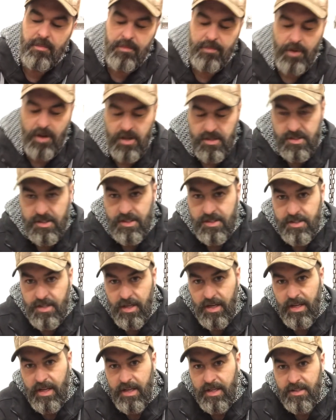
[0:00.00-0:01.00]
process, the
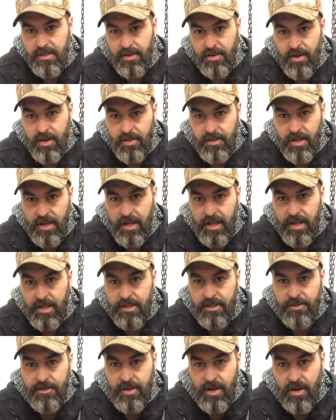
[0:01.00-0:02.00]
legs around the
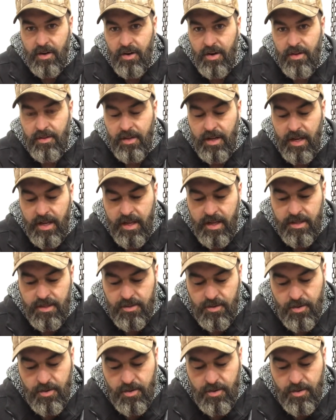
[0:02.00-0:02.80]
legs, to cut around the legs,